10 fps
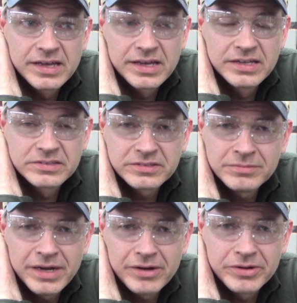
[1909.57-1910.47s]
And
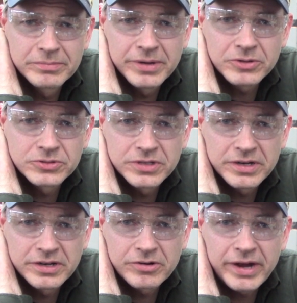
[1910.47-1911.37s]
somehow it melted,
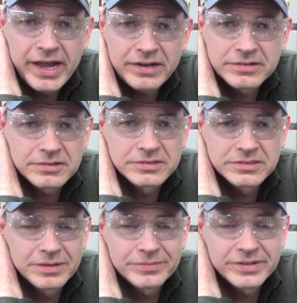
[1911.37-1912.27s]
it cracked or
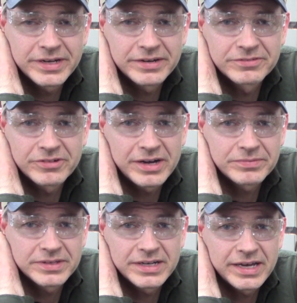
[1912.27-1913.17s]
something, I
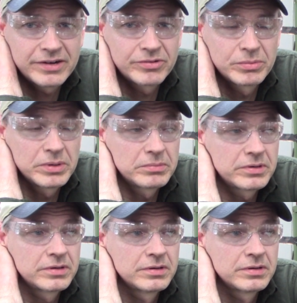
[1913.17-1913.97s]
dropped it, I don't remember.